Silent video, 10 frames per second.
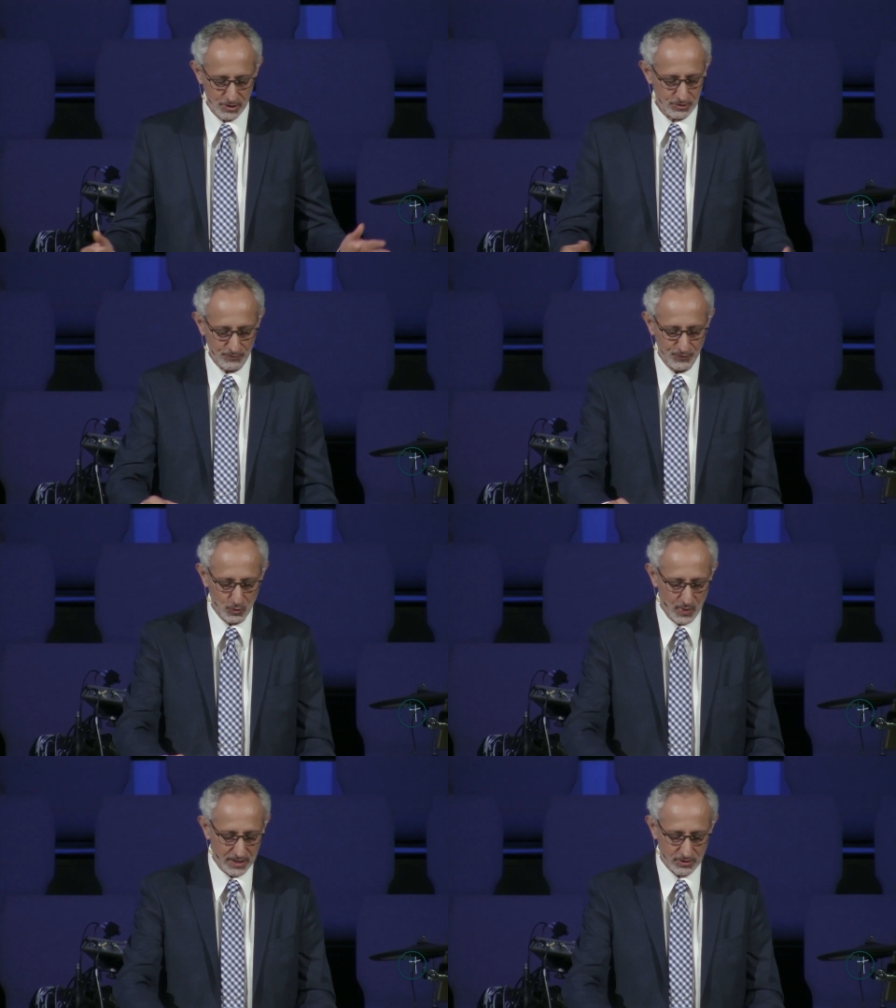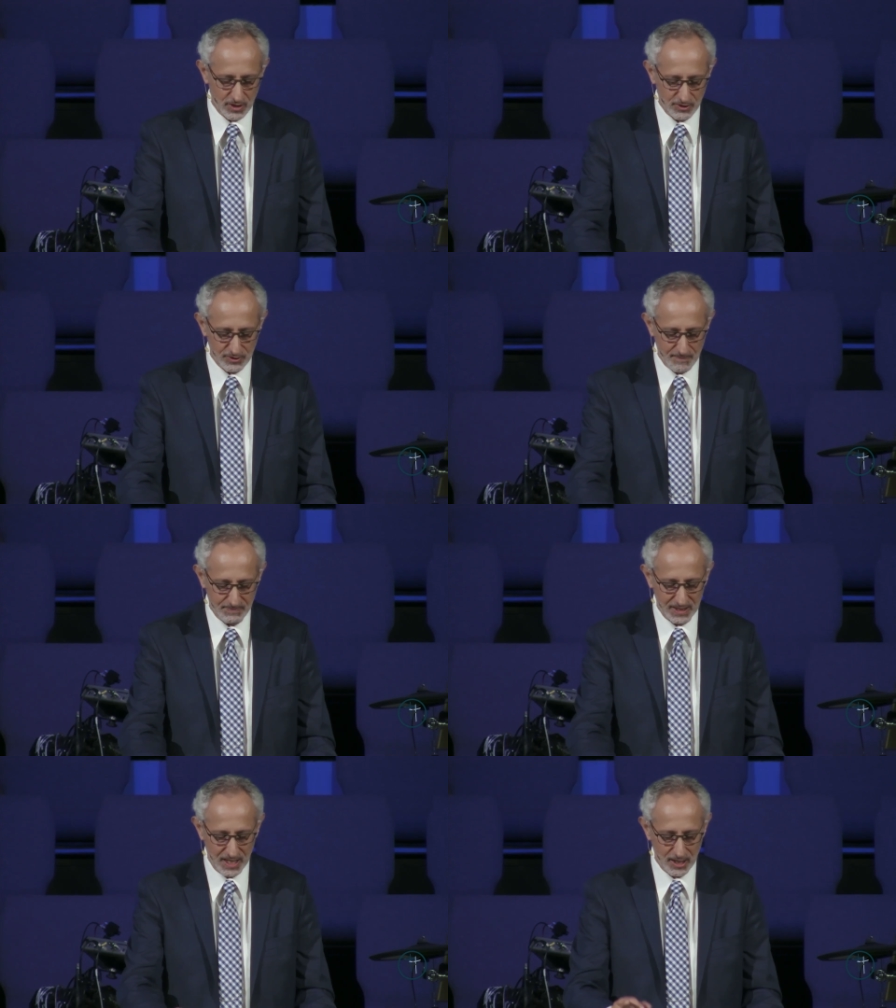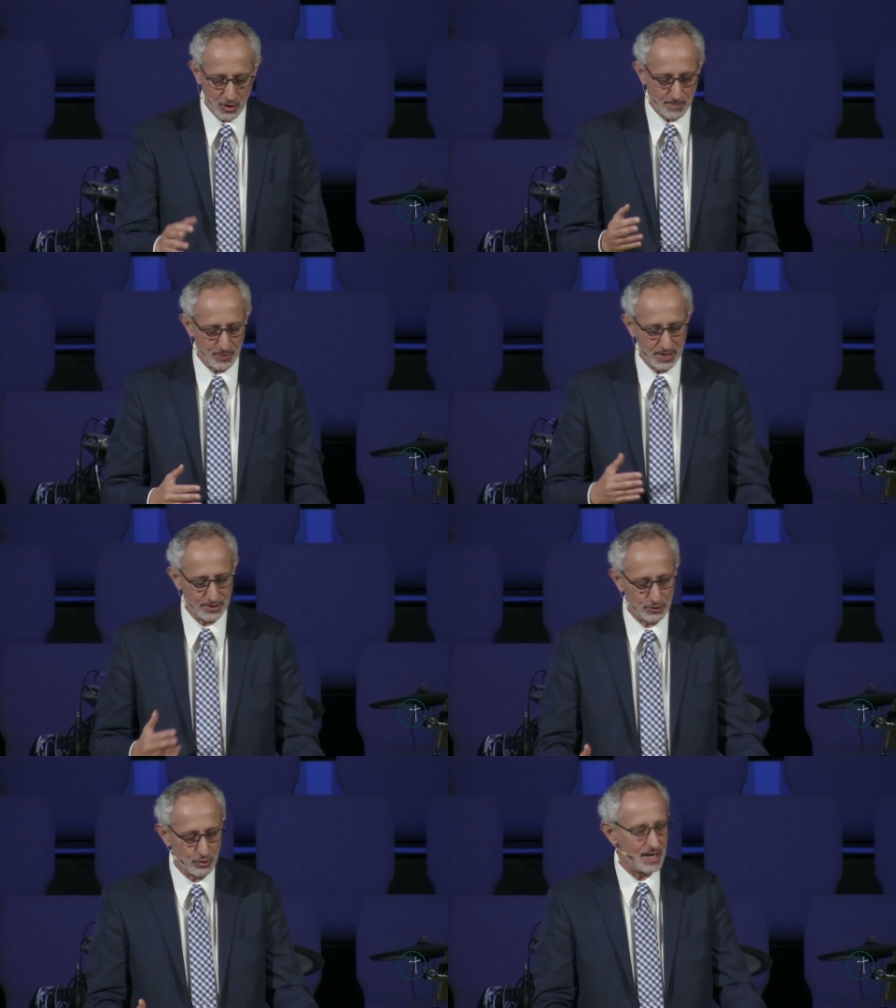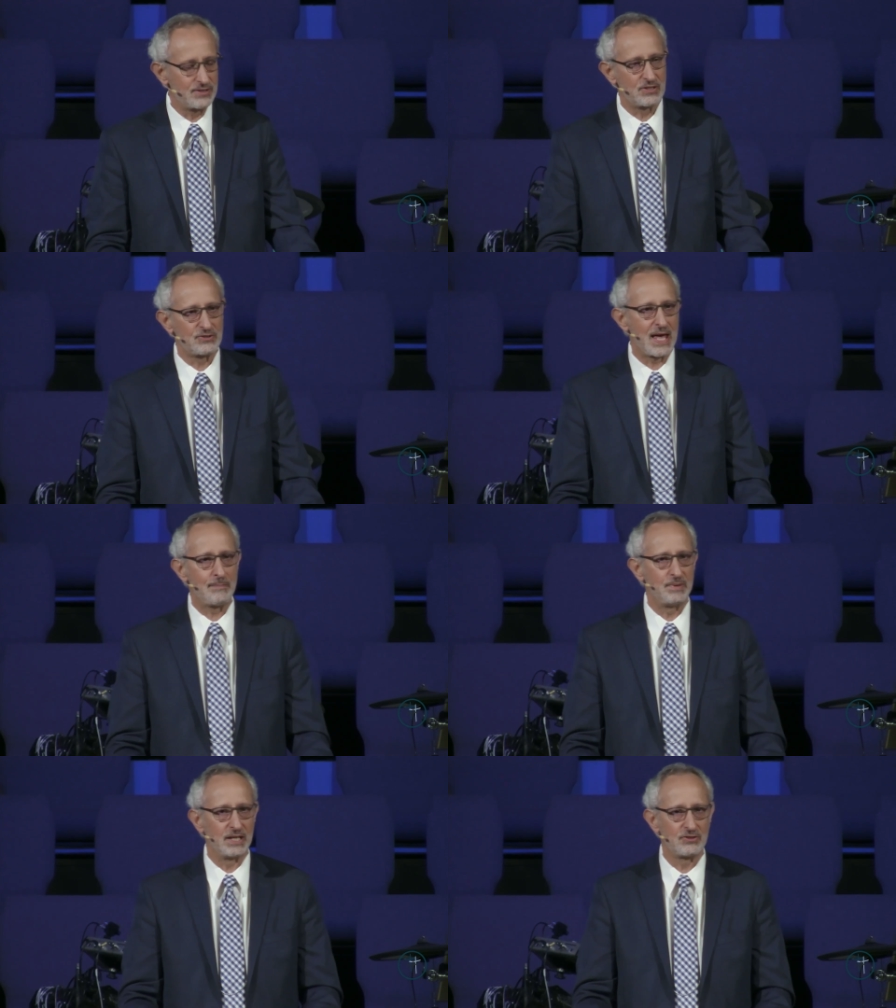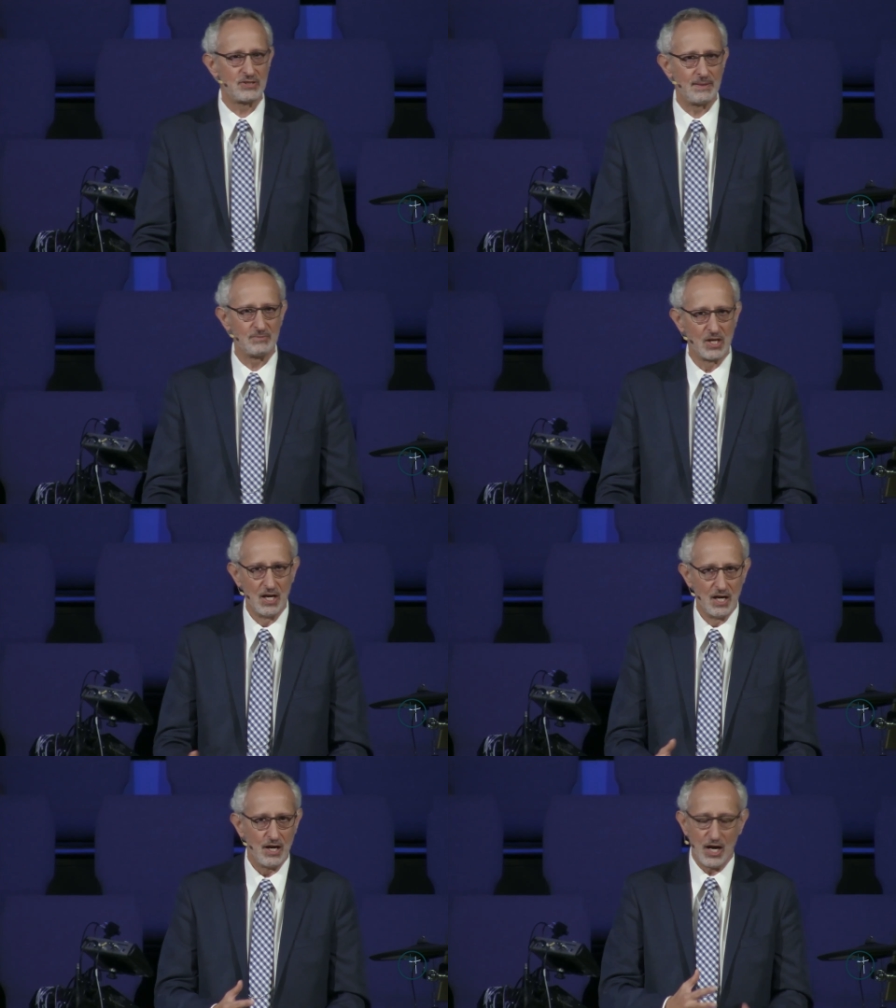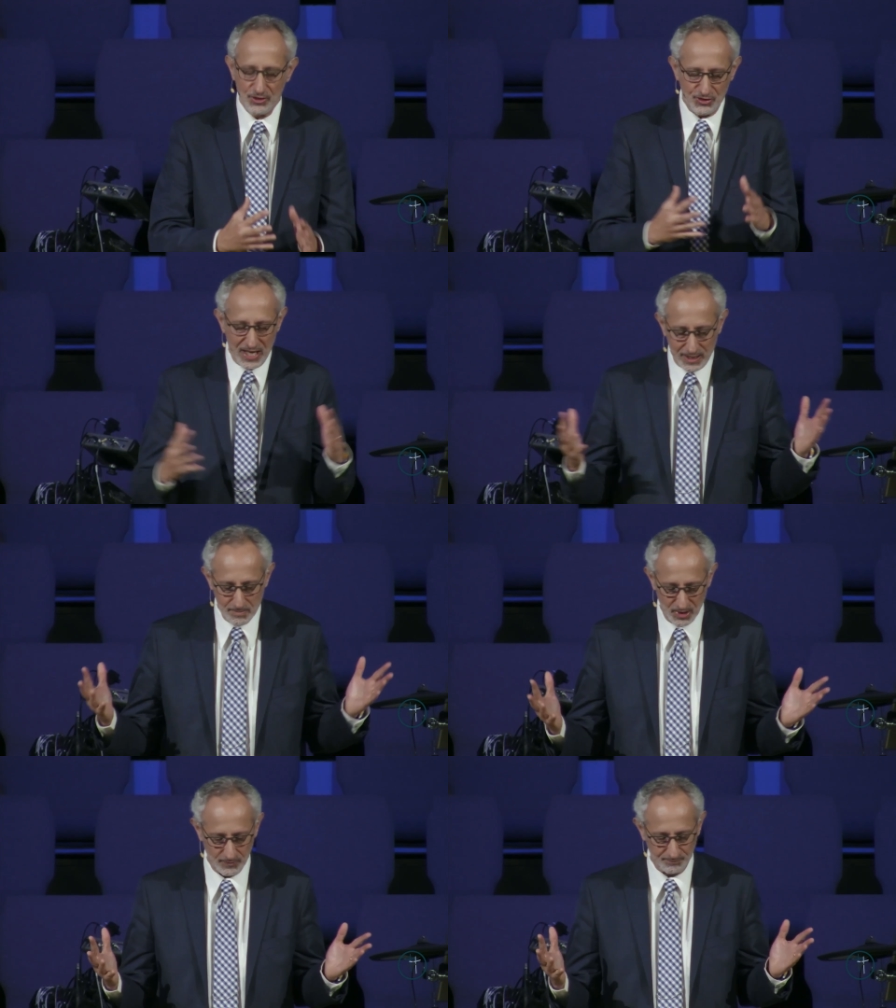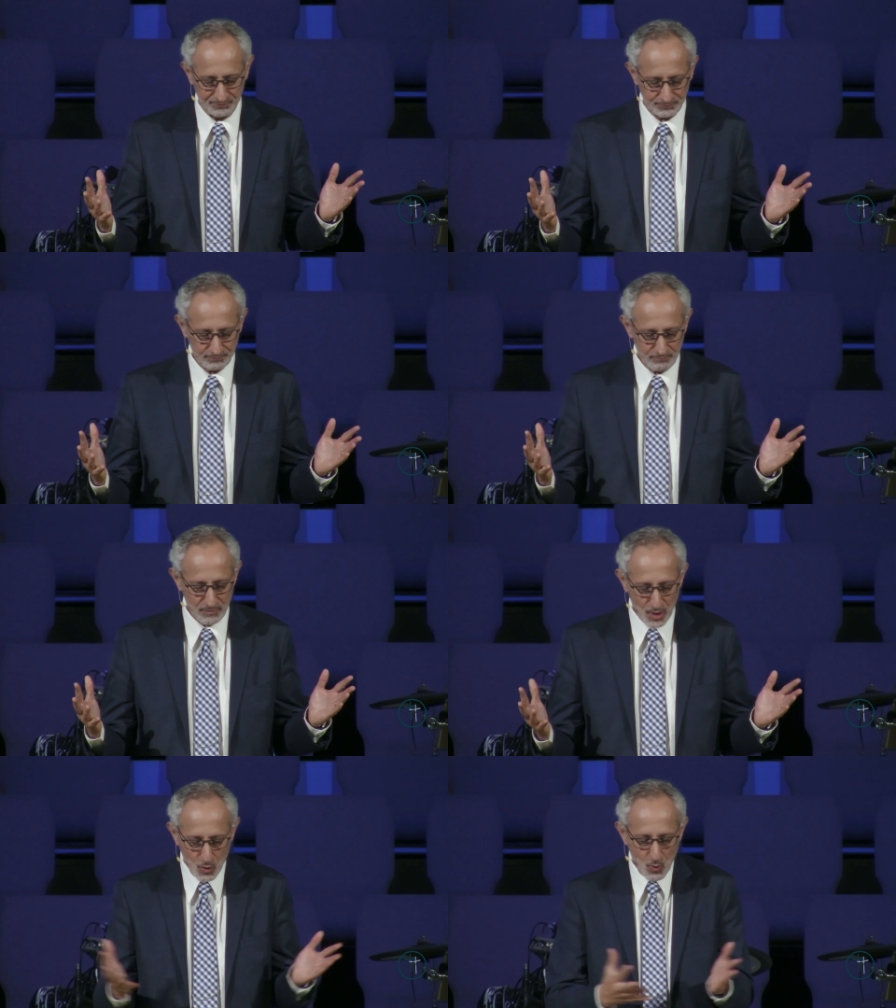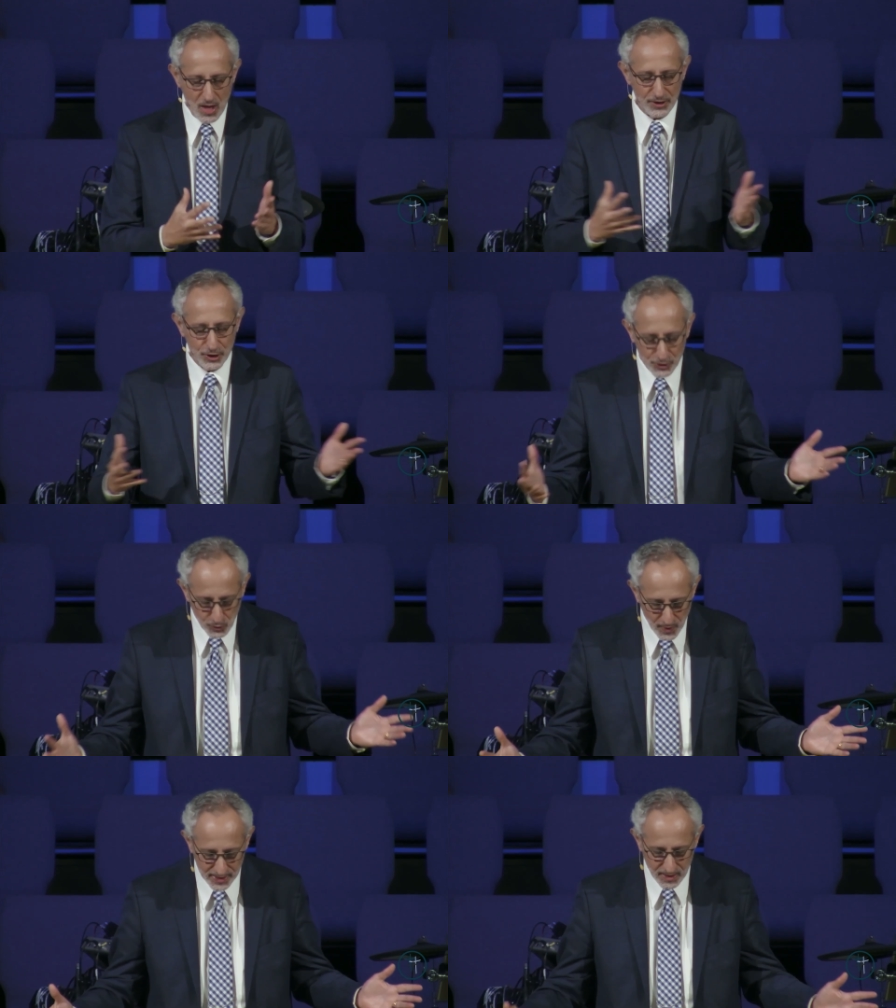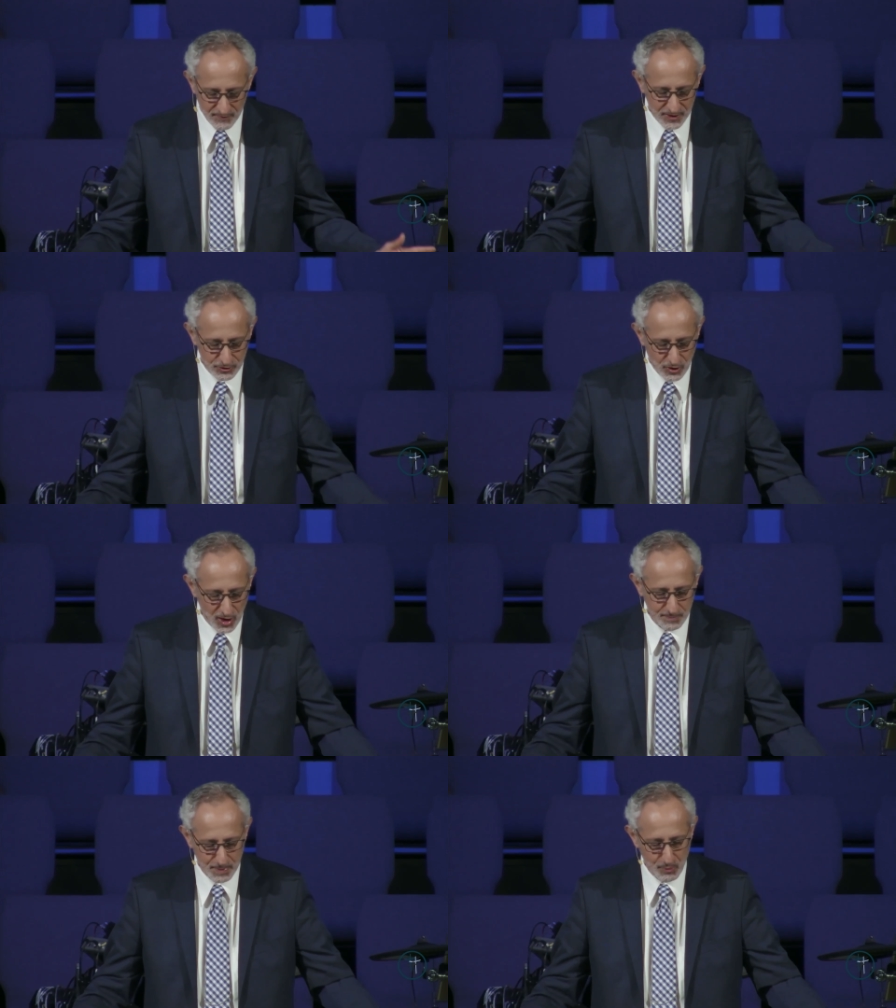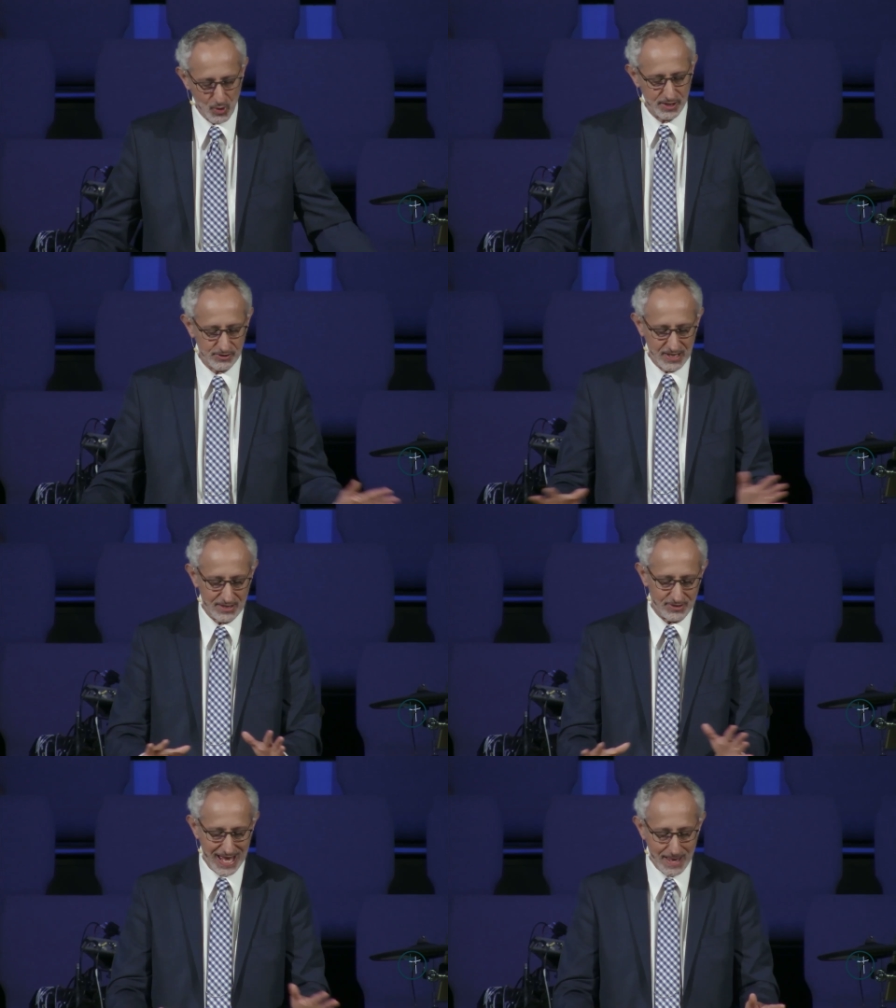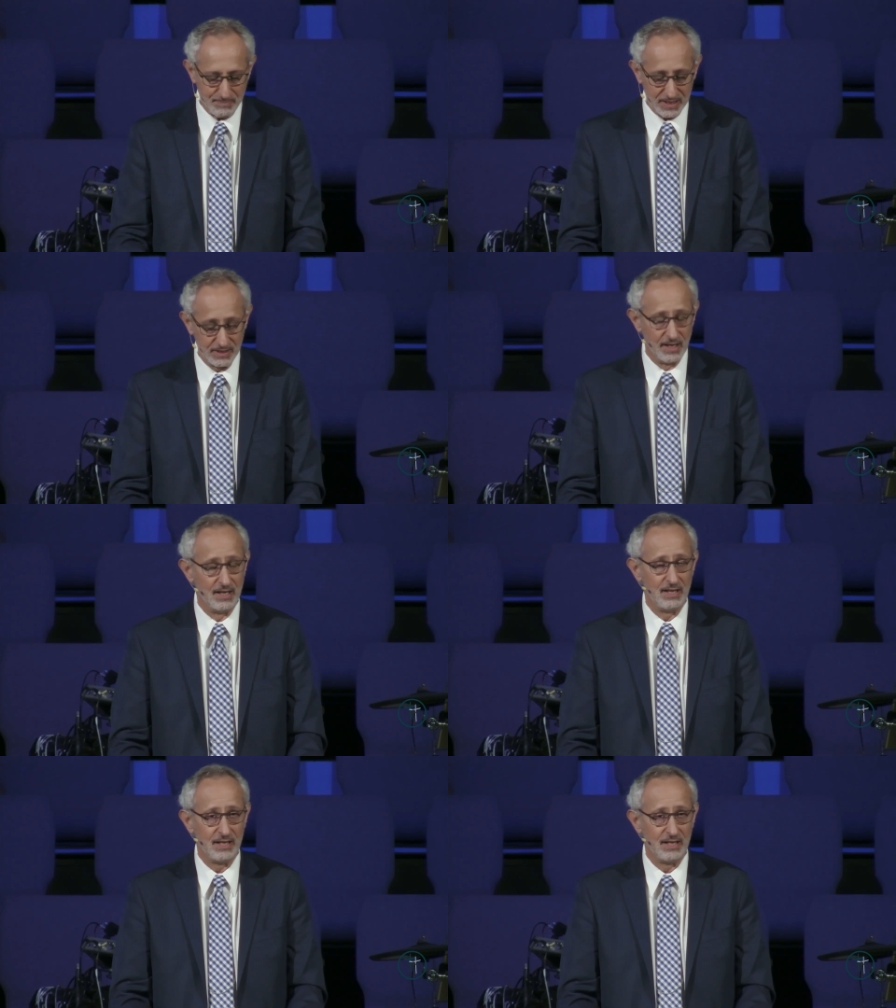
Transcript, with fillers: Just a few weeks ago, something like our present crisis happening seemed unthinkable. While an earthquake of historic proportions hasn't happened,